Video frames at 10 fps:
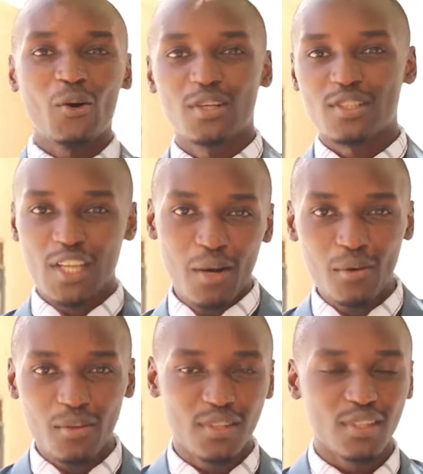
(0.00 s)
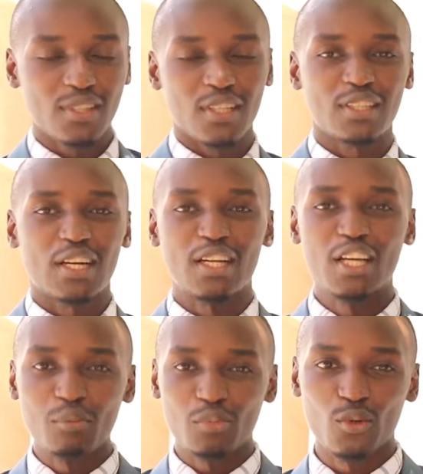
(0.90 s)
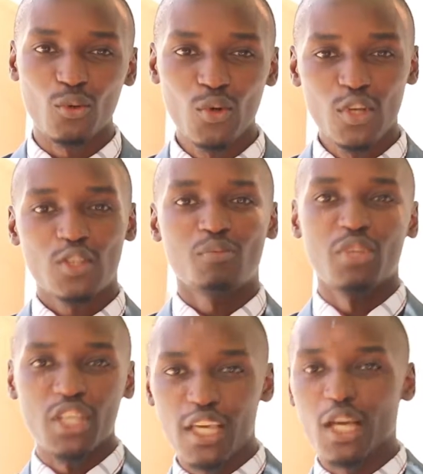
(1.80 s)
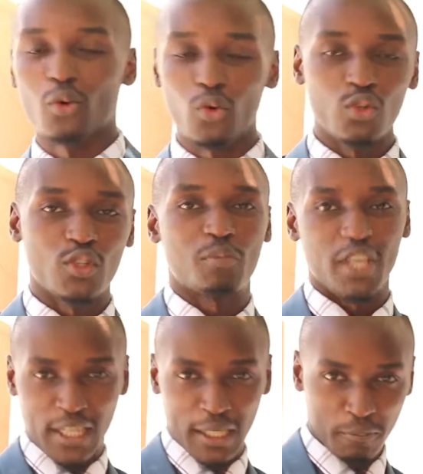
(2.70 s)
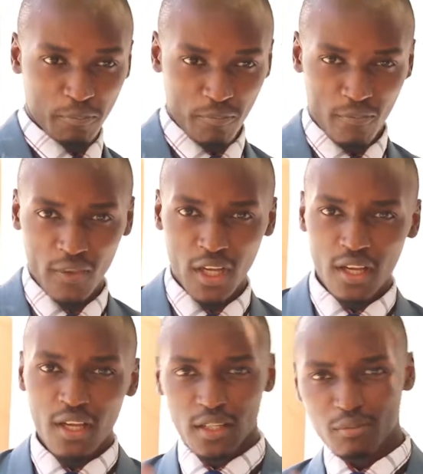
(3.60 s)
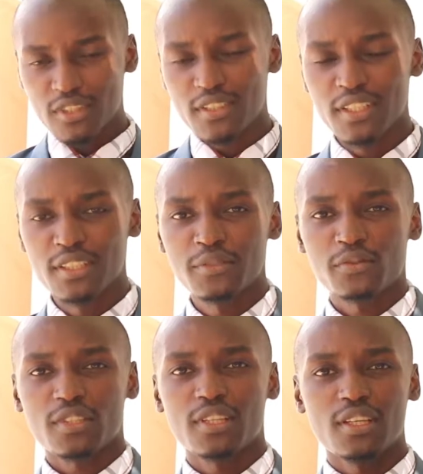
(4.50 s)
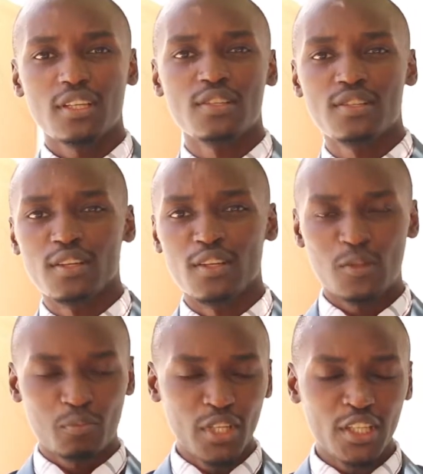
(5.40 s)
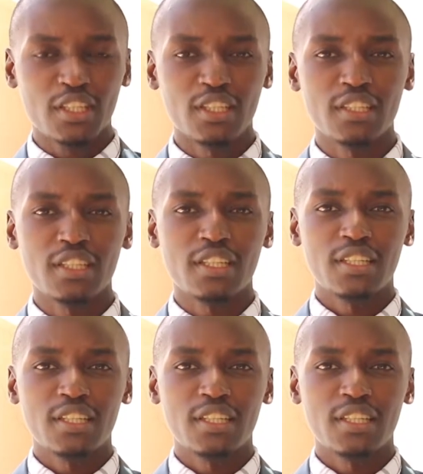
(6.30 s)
some of the things that can help you be a good speaker. #3 is speaking